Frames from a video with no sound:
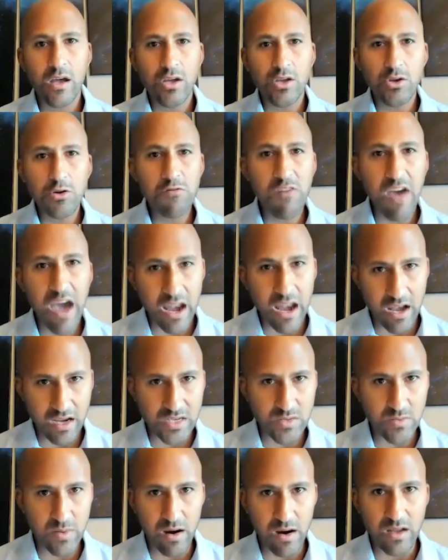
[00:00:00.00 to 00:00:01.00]
You've had an
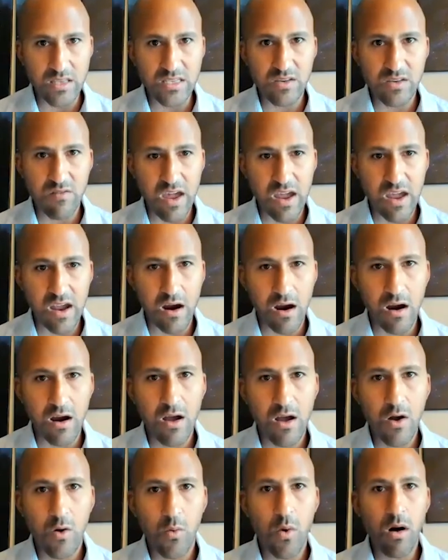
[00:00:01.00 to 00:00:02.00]
experience of anger.
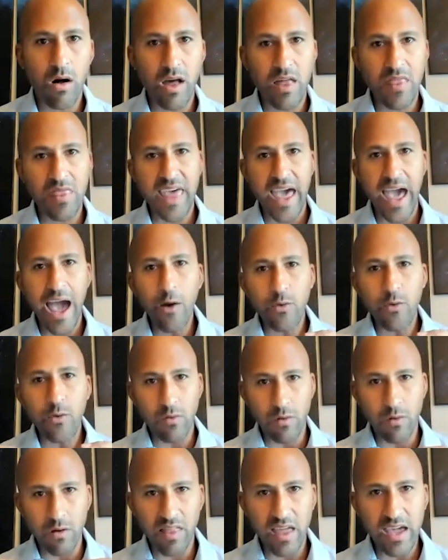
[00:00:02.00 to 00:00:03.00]
Well, in that we
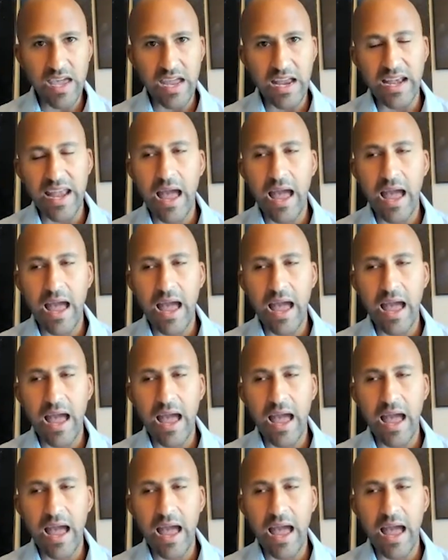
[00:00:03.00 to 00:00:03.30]
relate.